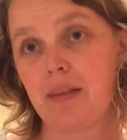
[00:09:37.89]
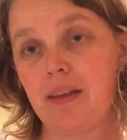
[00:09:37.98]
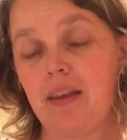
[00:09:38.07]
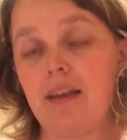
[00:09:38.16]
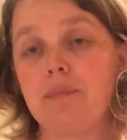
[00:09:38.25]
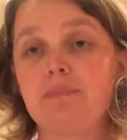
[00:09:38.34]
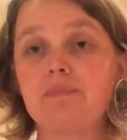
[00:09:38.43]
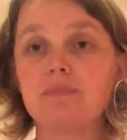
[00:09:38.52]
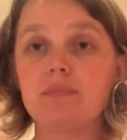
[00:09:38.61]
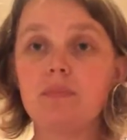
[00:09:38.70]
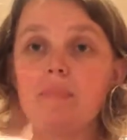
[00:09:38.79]
Okay,
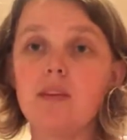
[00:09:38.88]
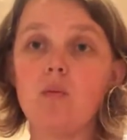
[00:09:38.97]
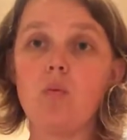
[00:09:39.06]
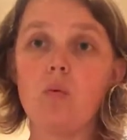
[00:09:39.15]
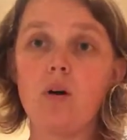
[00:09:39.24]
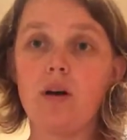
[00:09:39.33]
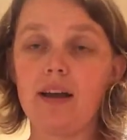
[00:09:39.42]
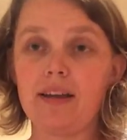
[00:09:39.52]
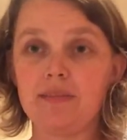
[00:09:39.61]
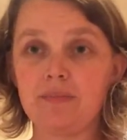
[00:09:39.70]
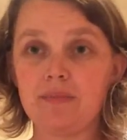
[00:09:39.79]

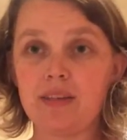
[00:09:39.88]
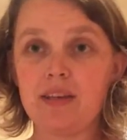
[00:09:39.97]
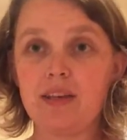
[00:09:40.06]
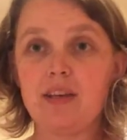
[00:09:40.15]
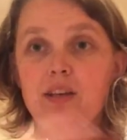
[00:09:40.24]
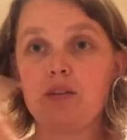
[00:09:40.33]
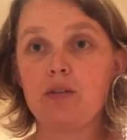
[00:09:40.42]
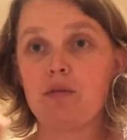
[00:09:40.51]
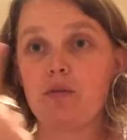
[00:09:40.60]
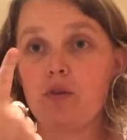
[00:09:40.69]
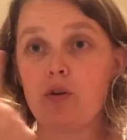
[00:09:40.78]
why? So
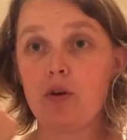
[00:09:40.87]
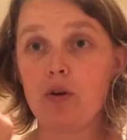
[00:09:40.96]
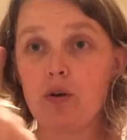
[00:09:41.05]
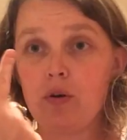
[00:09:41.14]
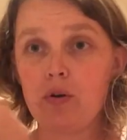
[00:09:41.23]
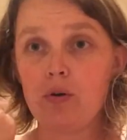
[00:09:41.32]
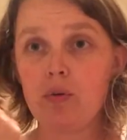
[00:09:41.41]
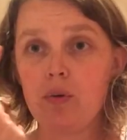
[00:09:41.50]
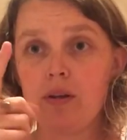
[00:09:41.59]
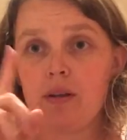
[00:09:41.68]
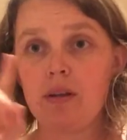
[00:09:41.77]
they've got who,
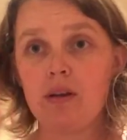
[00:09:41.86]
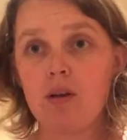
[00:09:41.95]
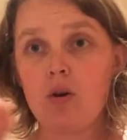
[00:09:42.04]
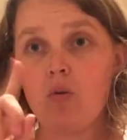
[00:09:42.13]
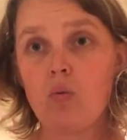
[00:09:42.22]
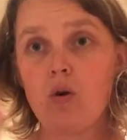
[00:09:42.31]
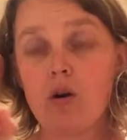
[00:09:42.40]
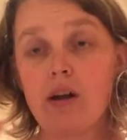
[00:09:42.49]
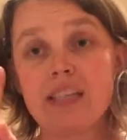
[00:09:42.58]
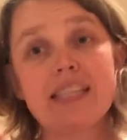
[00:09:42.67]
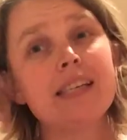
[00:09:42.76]

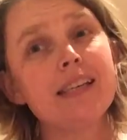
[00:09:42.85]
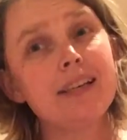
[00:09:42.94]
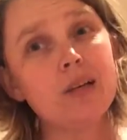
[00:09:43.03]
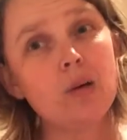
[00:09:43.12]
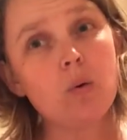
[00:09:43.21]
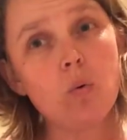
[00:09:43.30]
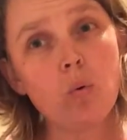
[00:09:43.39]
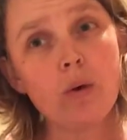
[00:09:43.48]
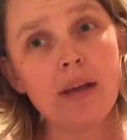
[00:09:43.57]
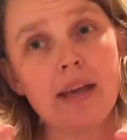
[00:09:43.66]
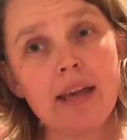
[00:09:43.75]
what,
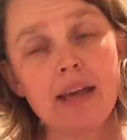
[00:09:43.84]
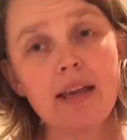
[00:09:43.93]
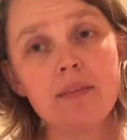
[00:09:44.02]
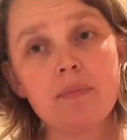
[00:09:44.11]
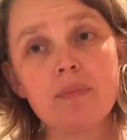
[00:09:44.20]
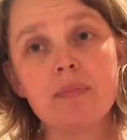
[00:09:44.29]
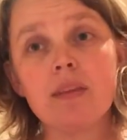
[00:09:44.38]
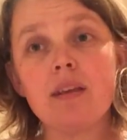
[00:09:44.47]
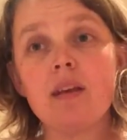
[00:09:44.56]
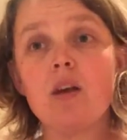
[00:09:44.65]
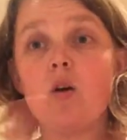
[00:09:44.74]
where,
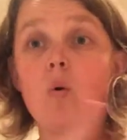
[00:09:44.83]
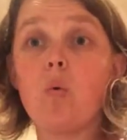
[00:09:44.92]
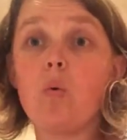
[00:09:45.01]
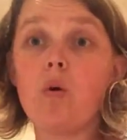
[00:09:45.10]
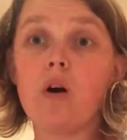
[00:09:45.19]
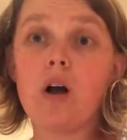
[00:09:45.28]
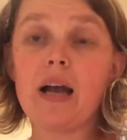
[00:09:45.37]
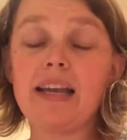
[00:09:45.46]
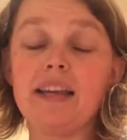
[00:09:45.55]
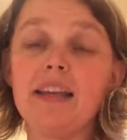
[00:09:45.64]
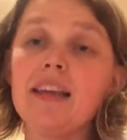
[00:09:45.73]

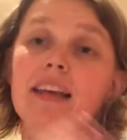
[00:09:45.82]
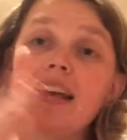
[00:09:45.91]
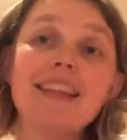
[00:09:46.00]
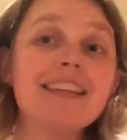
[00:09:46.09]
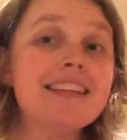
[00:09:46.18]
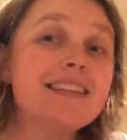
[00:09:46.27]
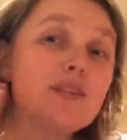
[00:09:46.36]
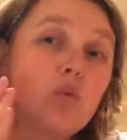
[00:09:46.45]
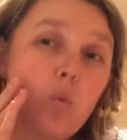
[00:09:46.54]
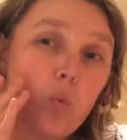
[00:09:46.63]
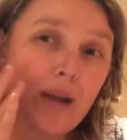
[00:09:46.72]
why, and this is
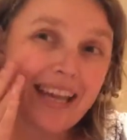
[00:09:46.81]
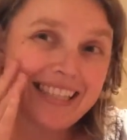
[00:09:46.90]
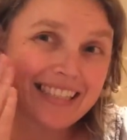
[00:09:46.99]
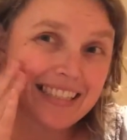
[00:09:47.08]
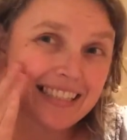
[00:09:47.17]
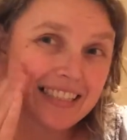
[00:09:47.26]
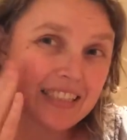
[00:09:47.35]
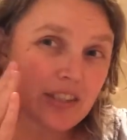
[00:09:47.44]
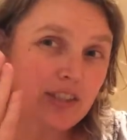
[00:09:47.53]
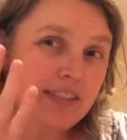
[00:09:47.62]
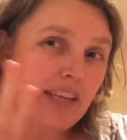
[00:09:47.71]
when.
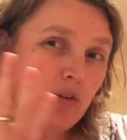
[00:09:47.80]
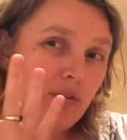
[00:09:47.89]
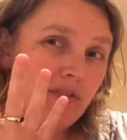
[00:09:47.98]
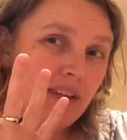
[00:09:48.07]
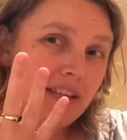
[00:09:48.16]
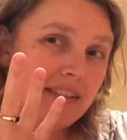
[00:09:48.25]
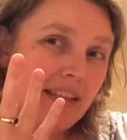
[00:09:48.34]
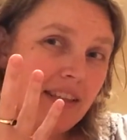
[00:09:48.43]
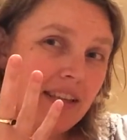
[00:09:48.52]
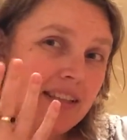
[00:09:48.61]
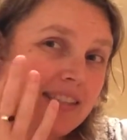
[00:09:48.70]
So you just get your fingers like
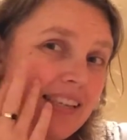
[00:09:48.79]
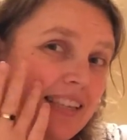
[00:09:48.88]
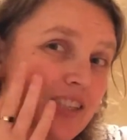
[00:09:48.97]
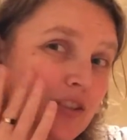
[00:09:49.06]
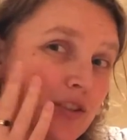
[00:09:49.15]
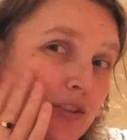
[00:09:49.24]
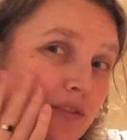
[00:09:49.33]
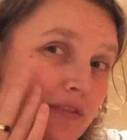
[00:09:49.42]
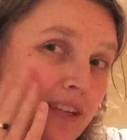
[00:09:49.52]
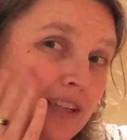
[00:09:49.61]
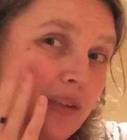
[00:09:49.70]
this and you just sort of
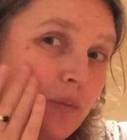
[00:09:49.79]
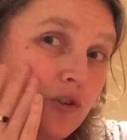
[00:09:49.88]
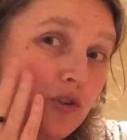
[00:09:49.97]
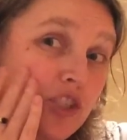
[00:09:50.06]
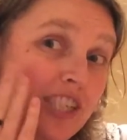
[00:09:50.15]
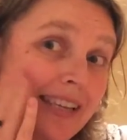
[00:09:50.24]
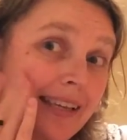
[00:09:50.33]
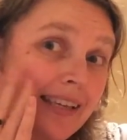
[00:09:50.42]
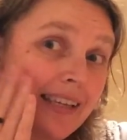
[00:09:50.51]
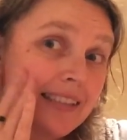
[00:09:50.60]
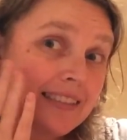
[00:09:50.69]
flick them on your
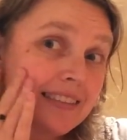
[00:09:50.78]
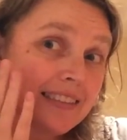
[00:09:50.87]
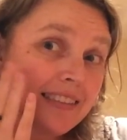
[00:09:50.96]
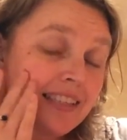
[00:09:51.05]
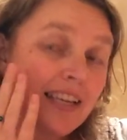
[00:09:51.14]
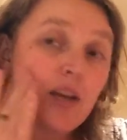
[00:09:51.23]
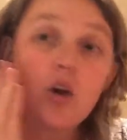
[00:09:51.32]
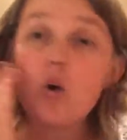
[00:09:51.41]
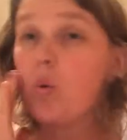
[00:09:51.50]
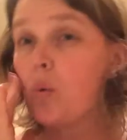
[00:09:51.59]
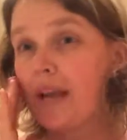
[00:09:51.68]
cheek.
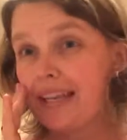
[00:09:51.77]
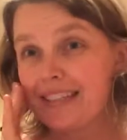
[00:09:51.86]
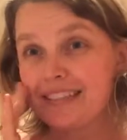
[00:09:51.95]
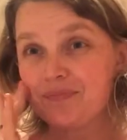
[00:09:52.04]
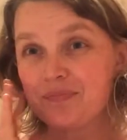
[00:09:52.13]
When?